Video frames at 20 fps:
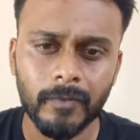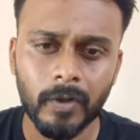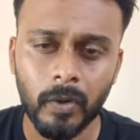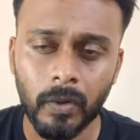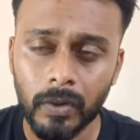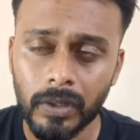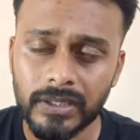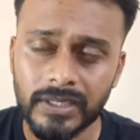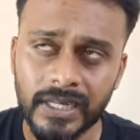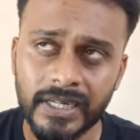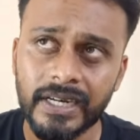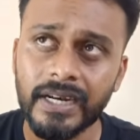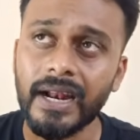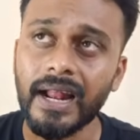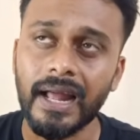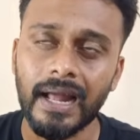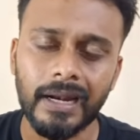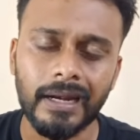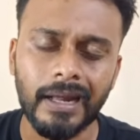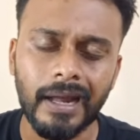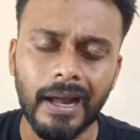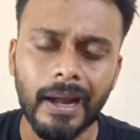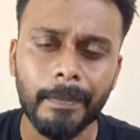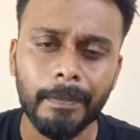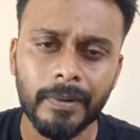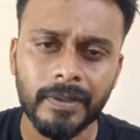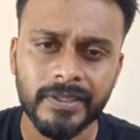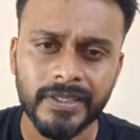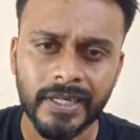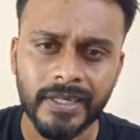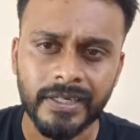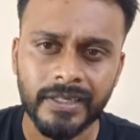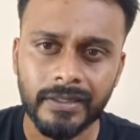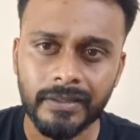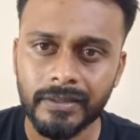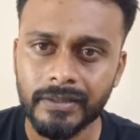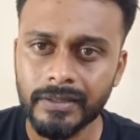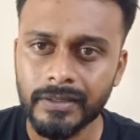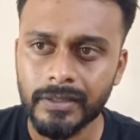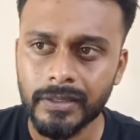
Google sign in and Apple sign in.